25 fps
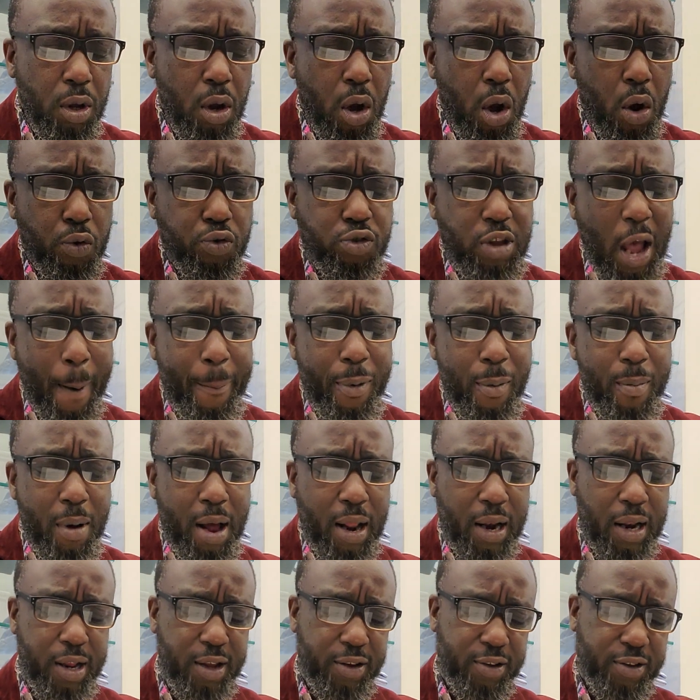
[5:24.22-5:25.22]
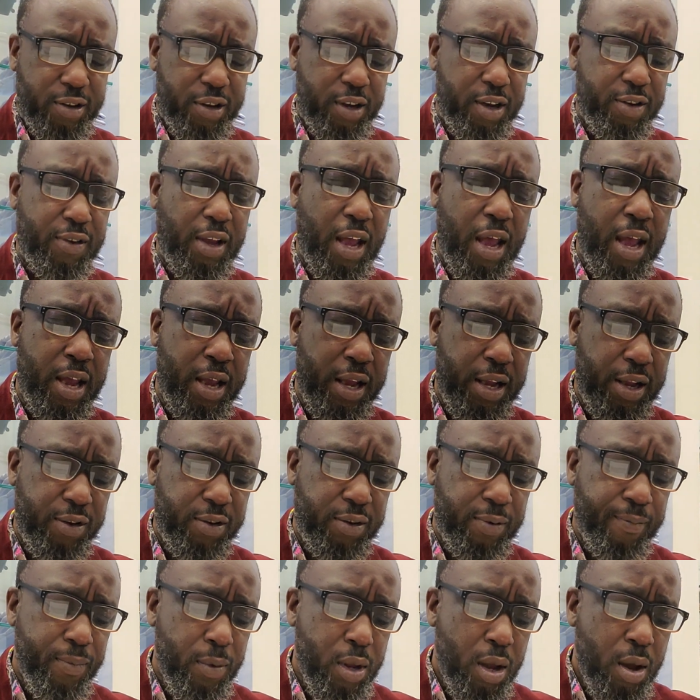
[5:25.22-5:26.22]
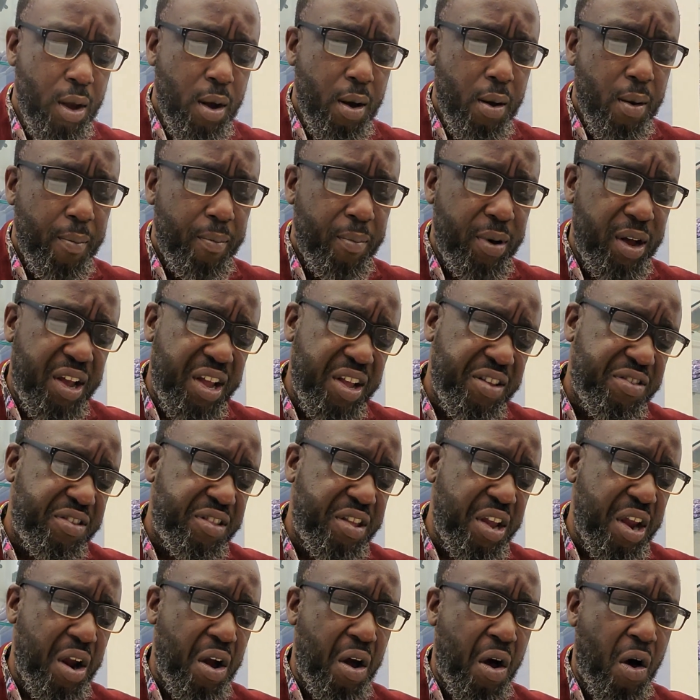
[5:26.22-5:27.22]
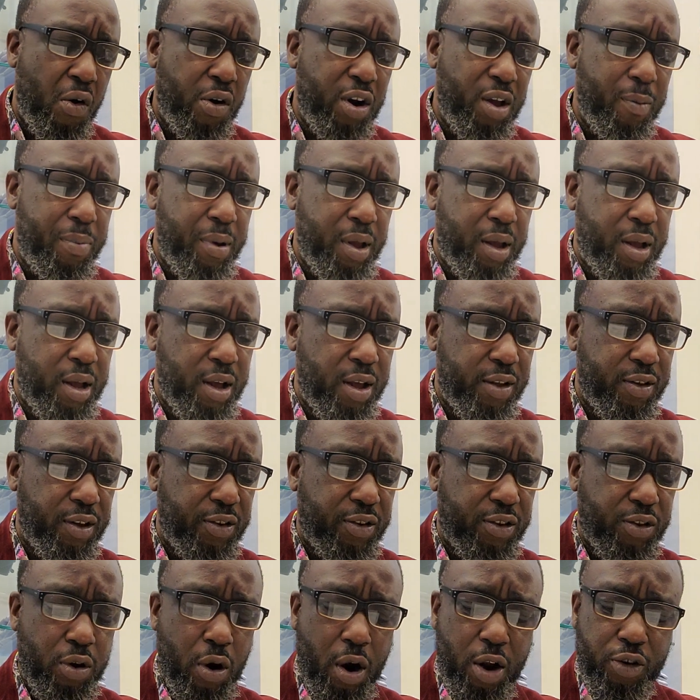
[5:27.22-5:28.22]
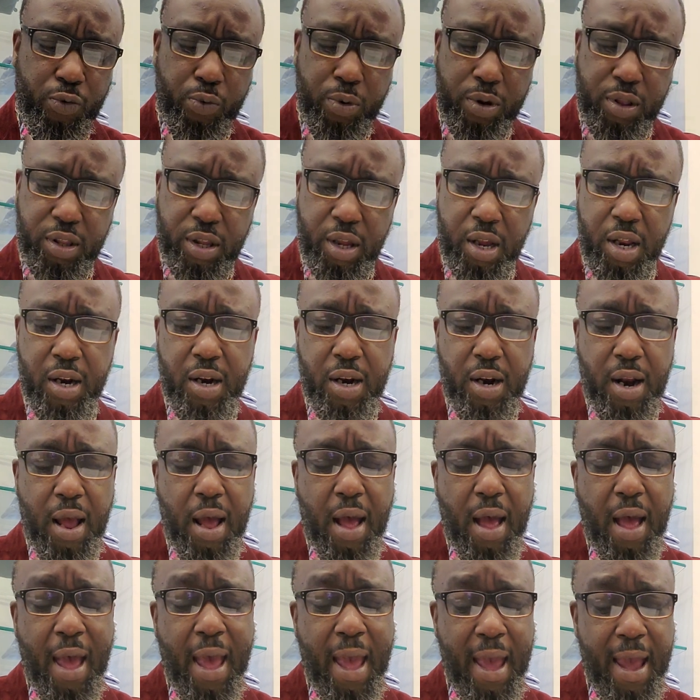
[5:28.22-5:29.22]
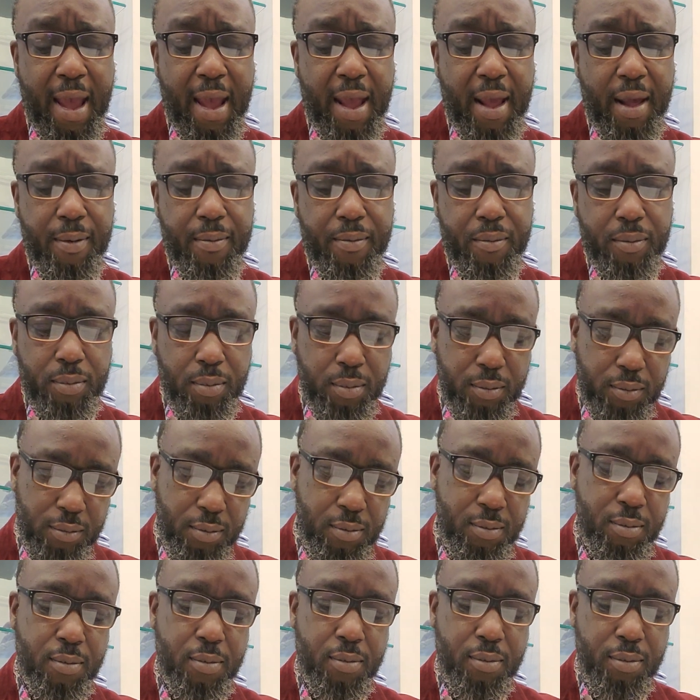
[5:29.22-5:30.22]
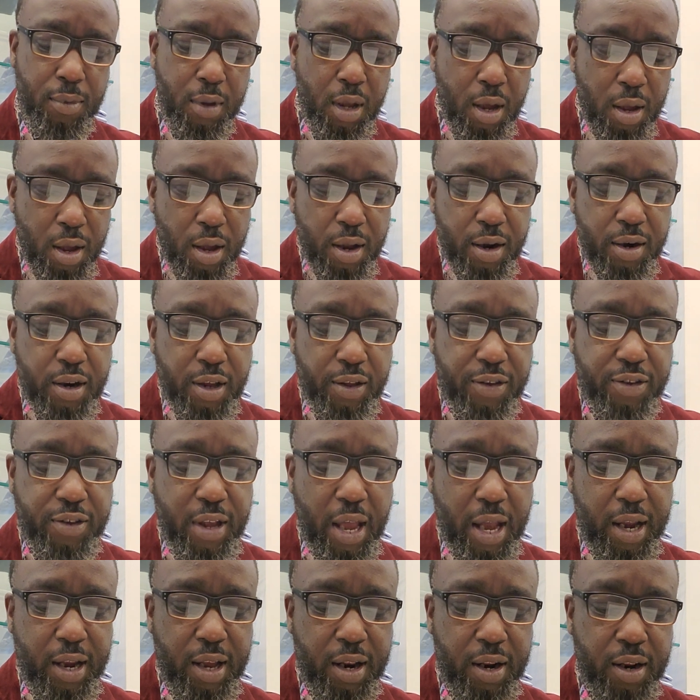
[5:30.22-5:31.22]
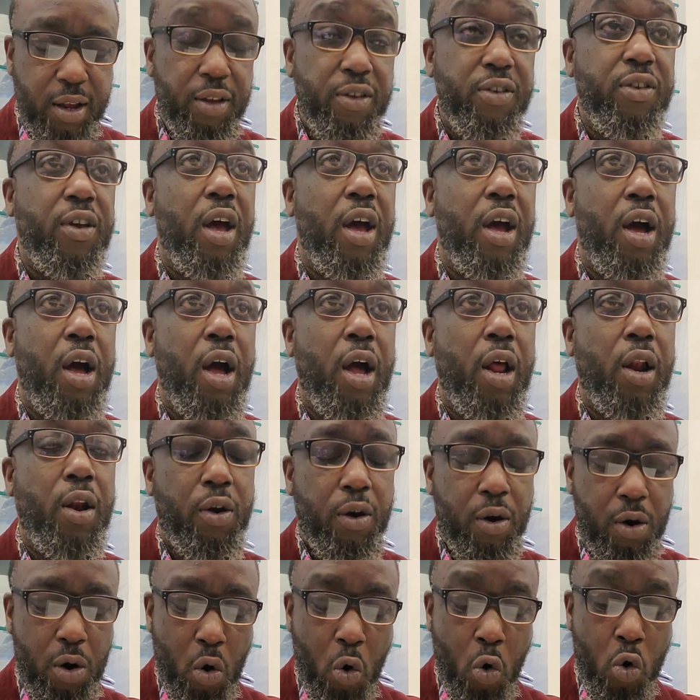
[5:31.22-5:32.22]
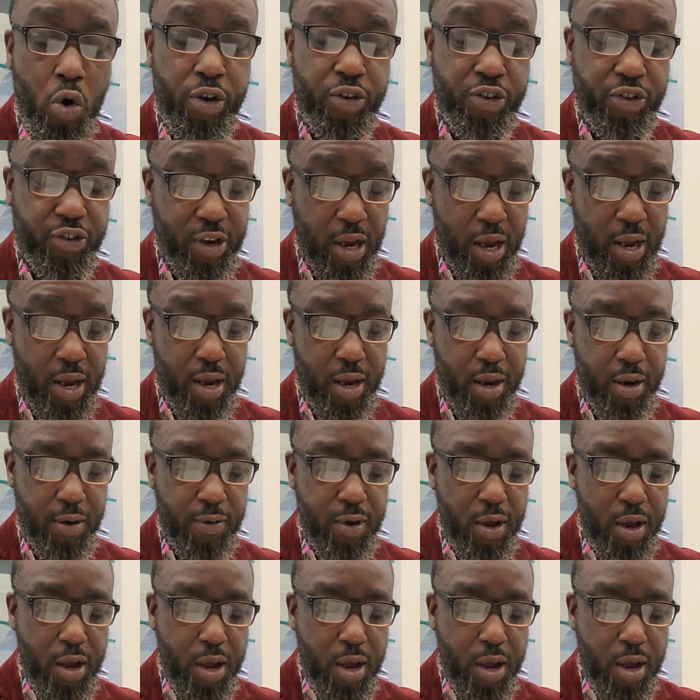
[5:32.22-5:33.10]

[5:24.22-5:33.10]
On top of my list is age, but it's there only because it starts within A. The second is color or shade.